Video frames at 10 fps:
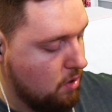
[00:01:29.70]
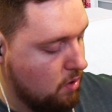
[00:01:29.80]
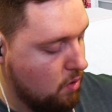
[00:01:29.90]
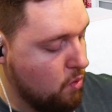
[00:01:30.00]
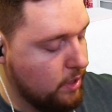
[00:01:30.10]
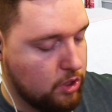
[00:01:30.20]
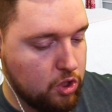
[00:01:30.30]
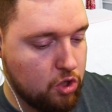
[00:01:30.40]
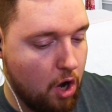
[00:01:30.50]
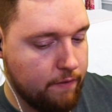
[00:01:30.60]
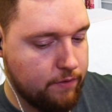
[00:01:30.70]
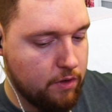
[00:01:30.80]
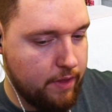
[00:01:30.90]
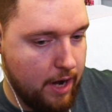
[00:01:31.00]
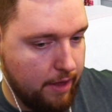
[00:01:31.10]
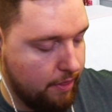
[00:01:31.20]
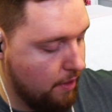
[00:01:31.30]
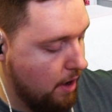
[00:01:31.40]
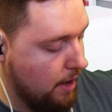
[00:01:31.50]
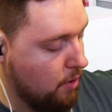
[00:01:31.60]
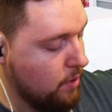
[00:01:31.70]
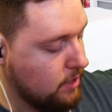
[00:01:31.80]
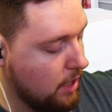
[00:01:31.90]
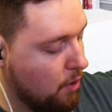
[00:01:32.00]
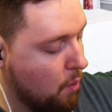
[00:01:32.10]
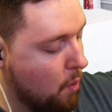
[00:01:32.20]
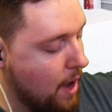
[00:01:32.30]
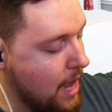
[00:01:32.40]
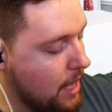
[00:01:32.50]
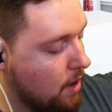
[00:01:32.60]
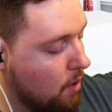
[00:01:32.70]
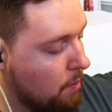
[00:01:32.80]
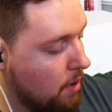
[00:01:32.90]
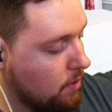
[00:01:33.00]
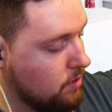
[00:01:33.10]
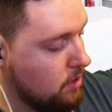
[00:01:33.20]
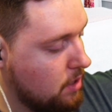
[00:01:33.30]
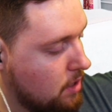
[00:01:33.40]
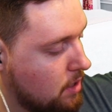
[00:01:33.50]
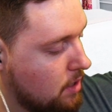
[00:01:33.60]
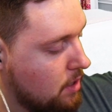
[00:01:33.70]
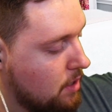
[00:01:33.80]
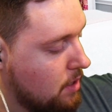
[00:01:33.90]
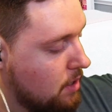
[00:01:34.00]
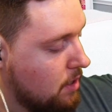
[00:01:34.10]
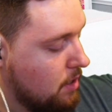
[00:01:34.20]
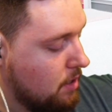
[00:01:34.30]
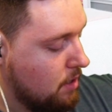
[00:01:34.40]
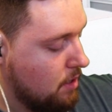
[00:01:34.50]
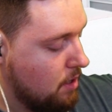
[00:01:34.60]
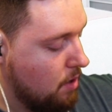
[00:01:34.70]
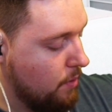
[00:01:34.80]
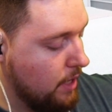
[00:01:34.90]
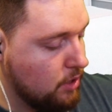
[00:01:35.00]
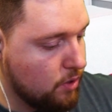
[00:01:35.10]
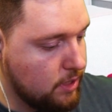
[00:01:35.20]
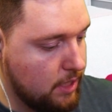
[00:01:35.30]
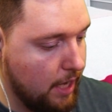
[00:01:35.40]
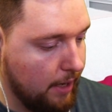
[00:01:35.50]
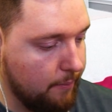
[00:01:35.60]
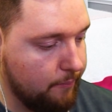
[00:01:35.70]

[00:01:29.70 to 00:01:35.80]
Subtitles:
Oh, it's softer than I thought. Oh, it's a little wet almost. Oh, interesting.